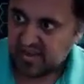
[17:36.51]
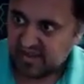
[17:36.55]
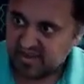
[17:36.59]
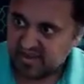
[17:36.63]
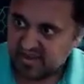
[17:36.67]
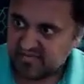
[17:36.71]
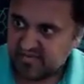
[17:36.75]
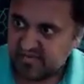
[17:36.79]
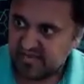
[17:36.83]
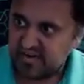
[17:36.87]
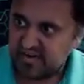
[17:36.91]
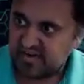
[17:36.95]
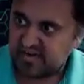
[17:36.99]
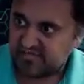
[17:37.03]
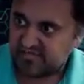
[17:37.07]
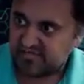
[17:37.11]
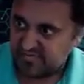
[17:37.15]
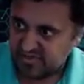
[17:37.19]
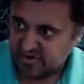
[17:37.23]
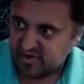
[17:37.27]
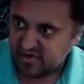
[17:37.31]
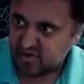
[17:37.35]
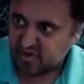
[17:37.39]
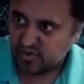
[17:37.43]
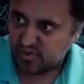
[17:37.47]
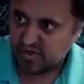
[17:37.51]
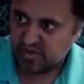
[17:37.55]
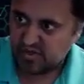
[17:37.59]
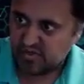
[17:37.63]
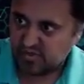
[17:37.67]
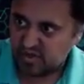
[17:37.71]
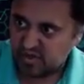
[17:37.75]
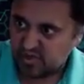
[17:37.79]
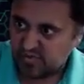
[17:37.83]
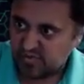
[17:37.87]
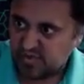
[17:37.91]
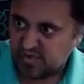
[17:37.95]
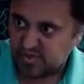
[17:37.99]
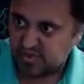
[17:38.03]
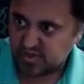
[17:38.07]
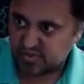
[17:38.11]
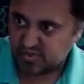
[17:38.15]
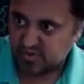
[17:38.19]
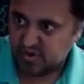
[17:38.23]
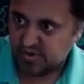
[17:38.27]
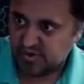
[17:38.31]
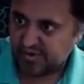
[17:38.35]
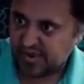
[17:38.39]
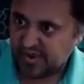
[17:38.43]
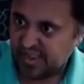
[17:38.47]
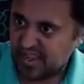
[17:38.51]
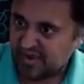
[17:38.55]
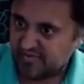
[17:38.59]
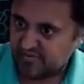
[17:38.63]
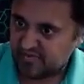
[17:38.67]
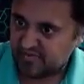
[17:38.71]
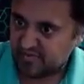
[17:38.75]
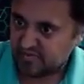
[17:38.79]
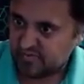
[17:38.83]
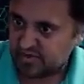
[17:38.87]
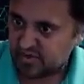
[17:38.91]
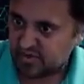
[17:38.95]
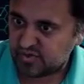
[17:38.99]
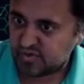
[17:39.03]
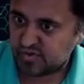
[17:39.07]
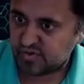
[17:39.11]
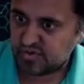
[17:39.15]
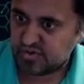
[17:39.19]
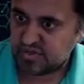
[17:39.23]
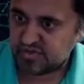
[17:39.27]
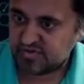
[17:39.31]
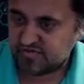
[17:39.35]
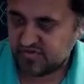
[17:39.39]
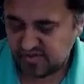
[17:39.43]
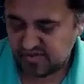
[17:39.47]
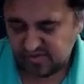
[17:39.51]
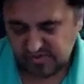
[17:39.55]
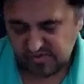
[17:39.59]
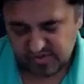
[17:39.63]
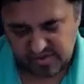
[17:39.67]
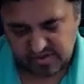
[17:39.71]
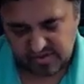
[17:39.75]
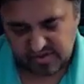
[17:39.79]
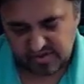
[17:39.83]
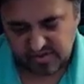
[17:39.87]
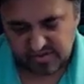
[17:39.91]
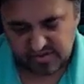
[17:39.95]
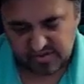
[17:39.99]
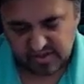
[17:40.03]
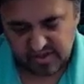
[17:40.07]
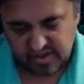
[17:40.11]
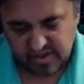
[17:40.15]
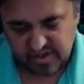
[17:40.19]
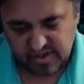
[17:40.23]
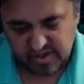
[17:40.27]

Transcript: is very different than joining a large business where you already have all the resources available to you.